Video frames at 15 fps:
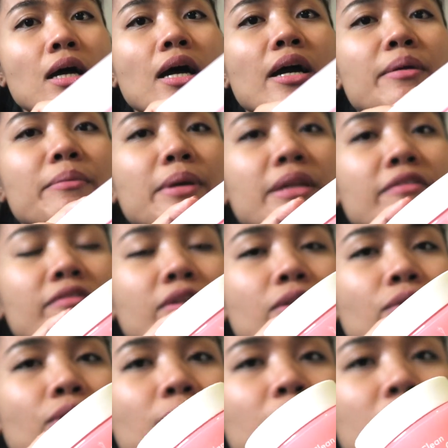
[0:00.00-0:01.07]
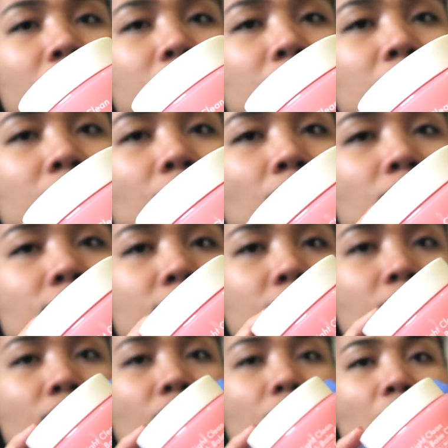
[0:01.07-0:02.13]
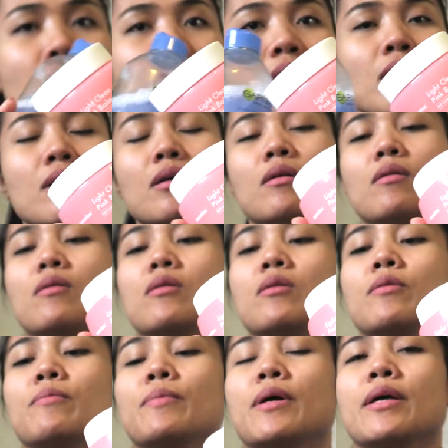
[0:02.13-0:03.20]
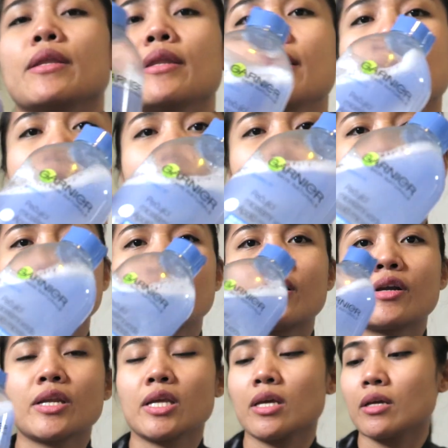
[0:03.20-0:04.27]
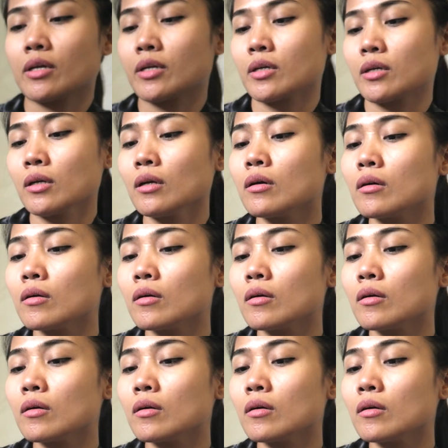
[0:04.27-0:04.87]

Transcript: I made a video about this also. And then Garnier